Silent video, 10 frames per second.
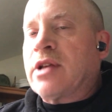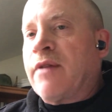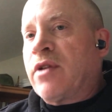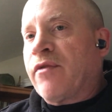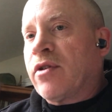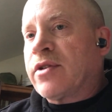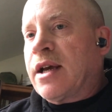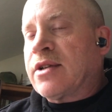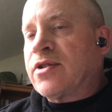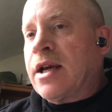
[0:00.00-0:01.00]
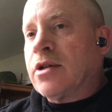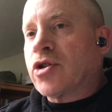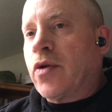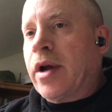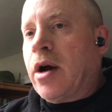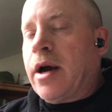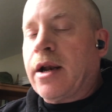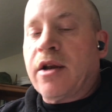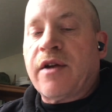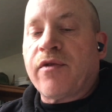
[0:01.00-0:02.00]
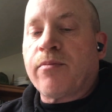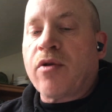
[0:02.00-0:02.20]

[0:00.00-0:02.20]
They have different uh, sales going on and different